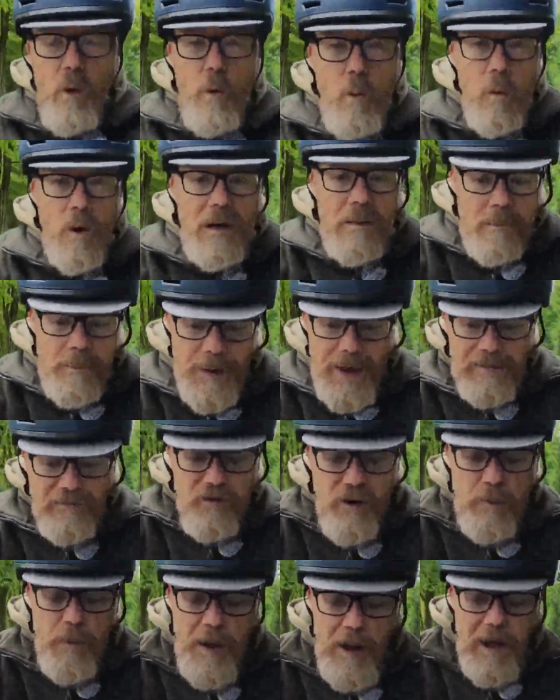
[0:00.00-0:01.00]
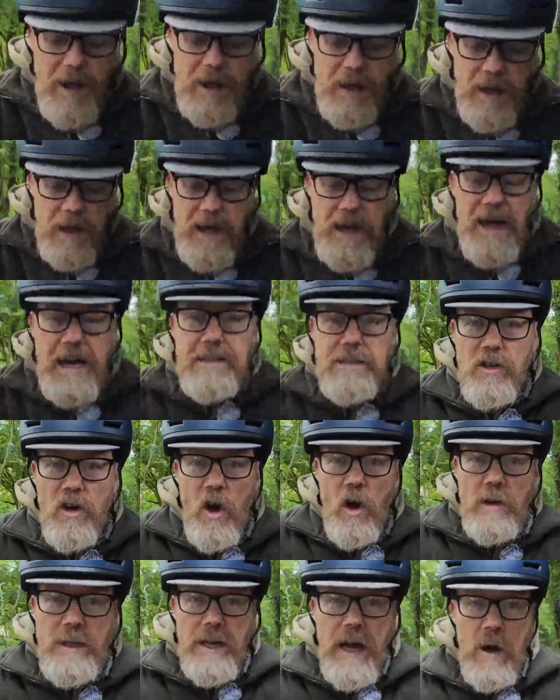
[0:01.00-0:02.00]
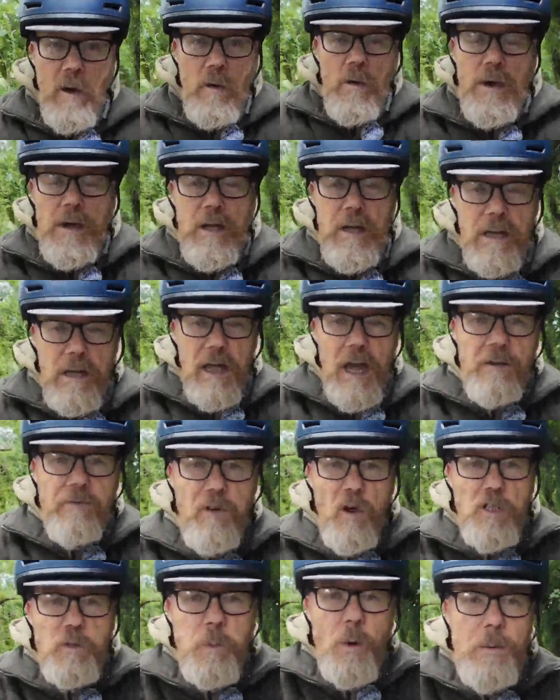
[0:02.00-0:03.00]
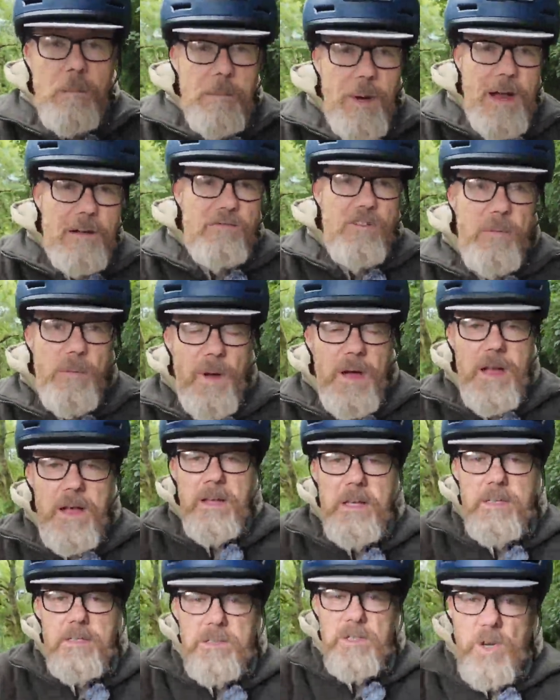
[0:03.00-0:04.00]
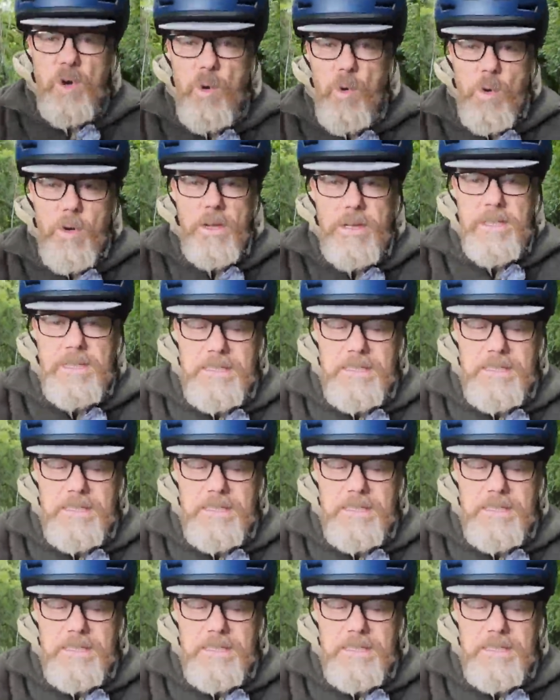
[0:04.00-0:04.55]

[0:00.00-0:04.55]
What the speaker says: one battery bar has gone now. I've lost one battery bar, so